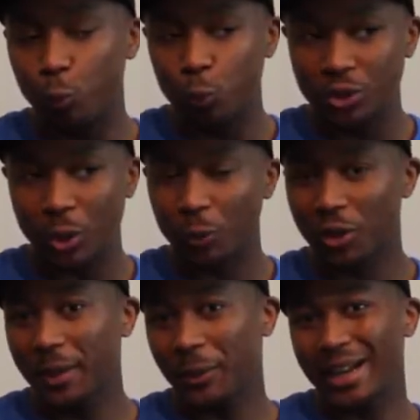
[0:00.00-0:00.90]
So
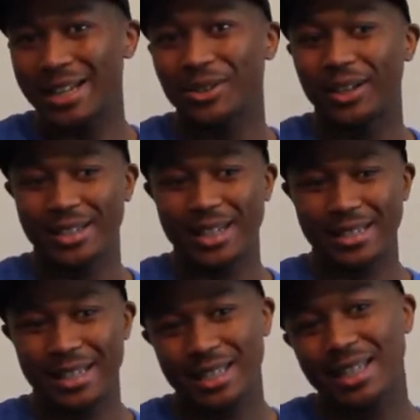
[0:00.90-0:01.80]
with me, when I saw this, I
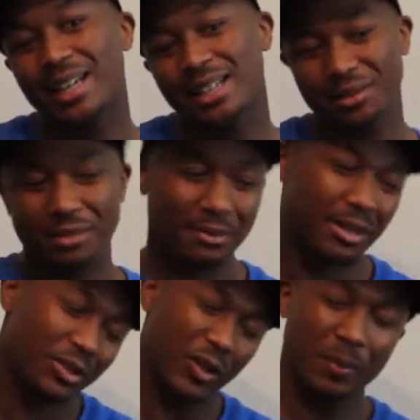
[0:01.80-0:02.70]
was like, yeah, she might be
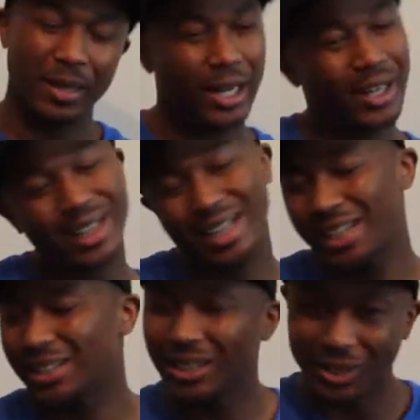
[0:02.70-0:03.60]
a strong pirate. Yeah,
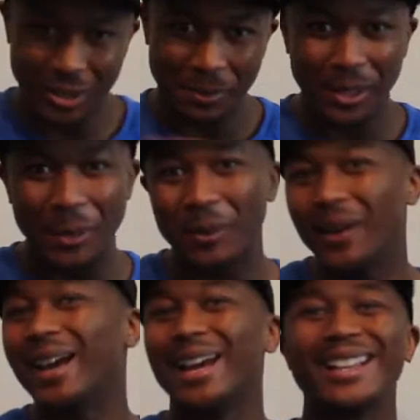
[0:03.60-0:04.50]
it doesn't matter.
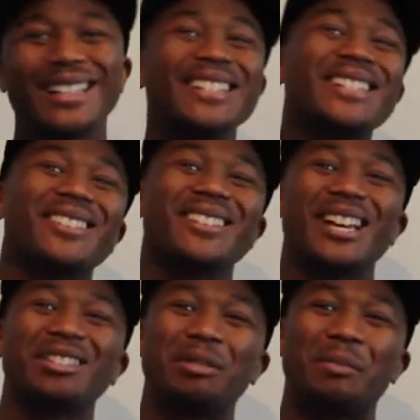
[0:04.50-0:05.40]
But yeah, it actually turns
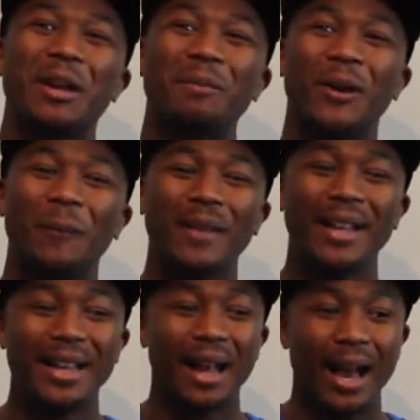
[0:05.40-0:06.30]
out to be Big Mom.
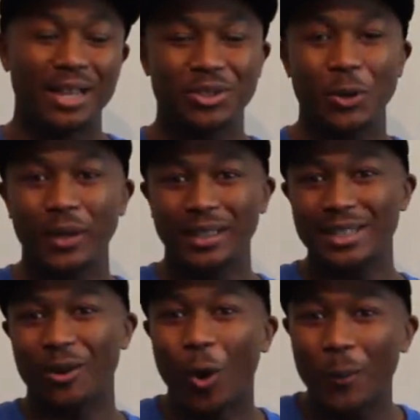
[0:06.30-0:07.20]
And so when
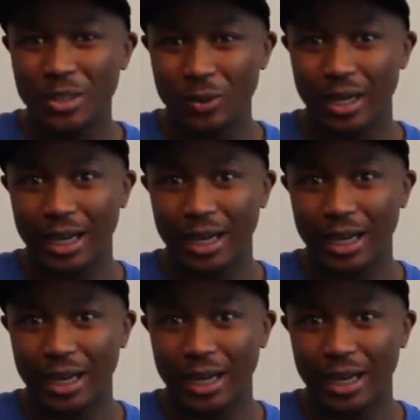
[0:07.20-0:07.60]
these homies